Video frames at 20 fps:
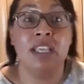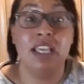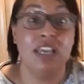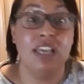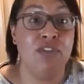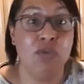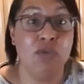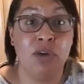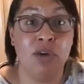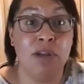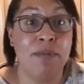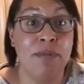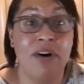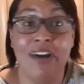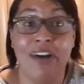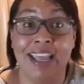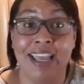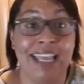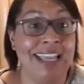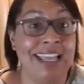If you want to
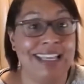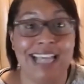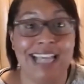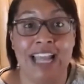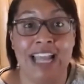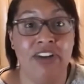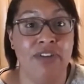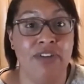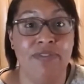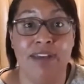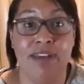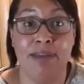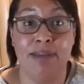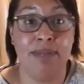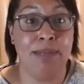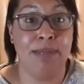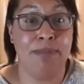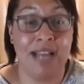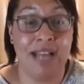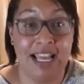buy it,
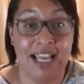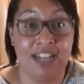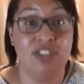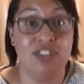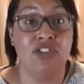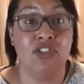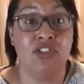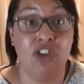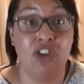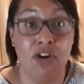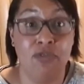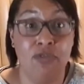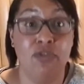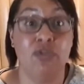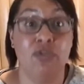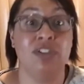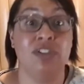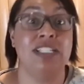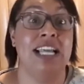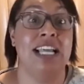
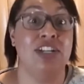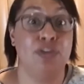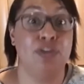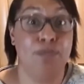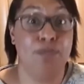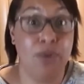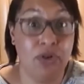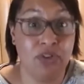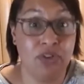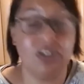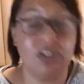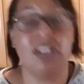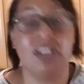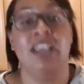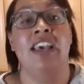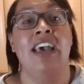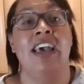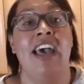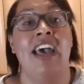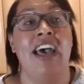caninefamilyplanner.com/book.
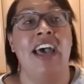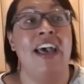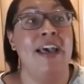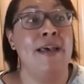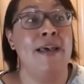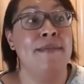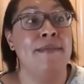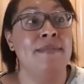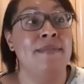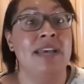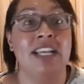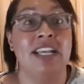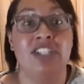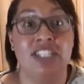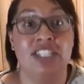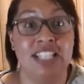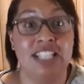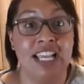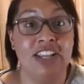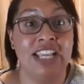As you
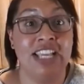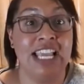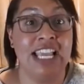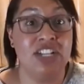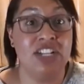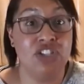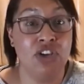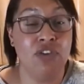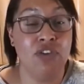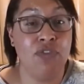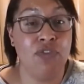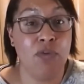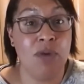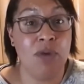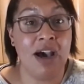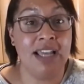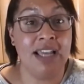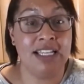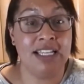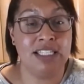say, you're getting 2 for
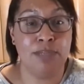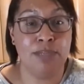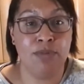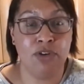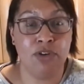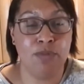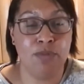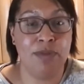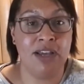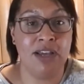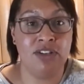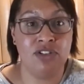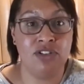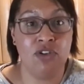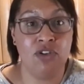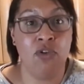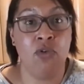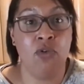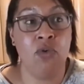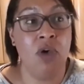1. It's the book
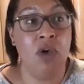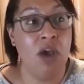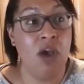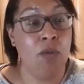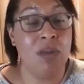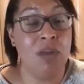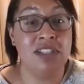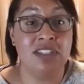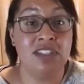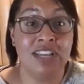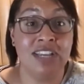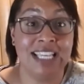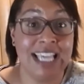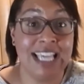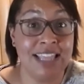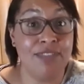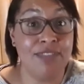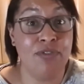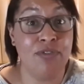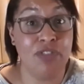bundle. Once I
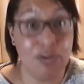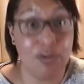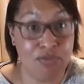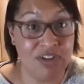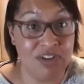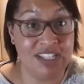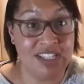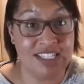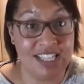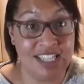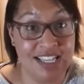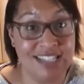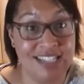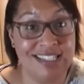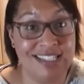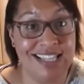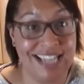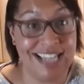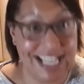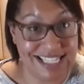get them from the printers,
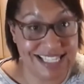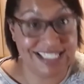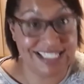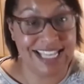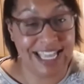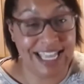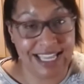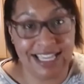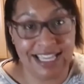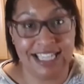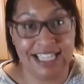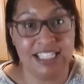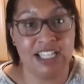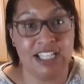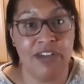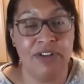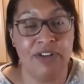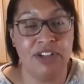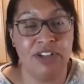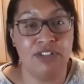then that's it. It's
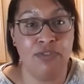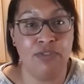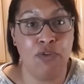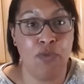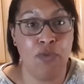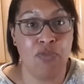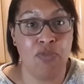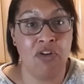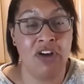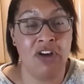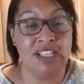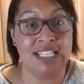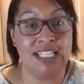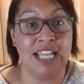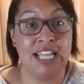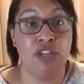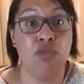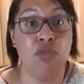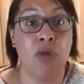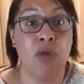going up to full price,
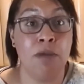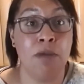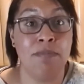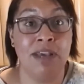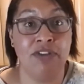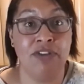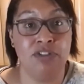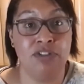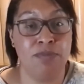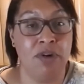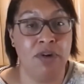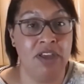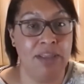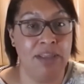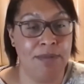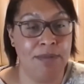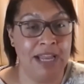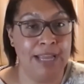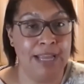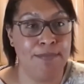and you won't be able to buy the
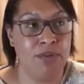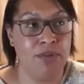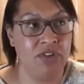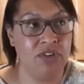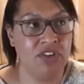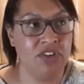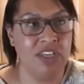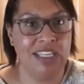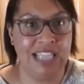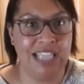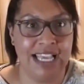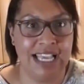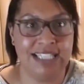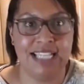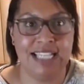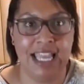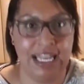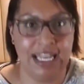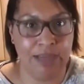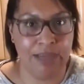playbook yet
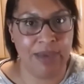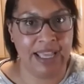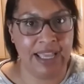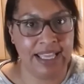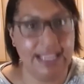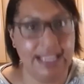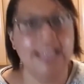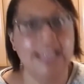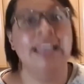anyway.